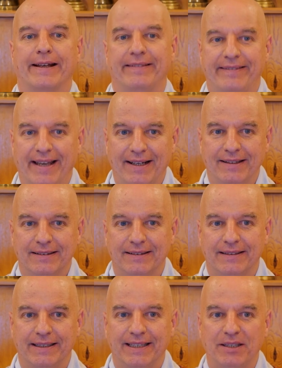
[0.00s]
then
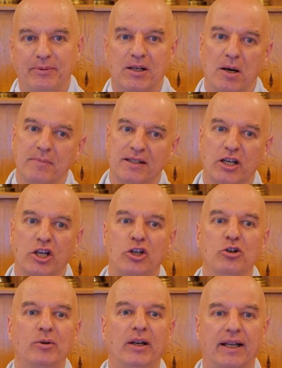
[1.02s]
it becomes
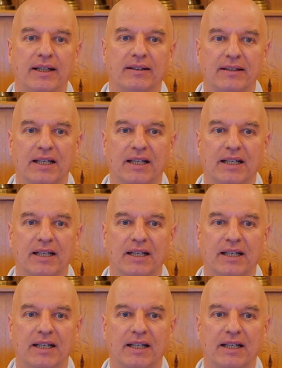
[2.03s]
accumulated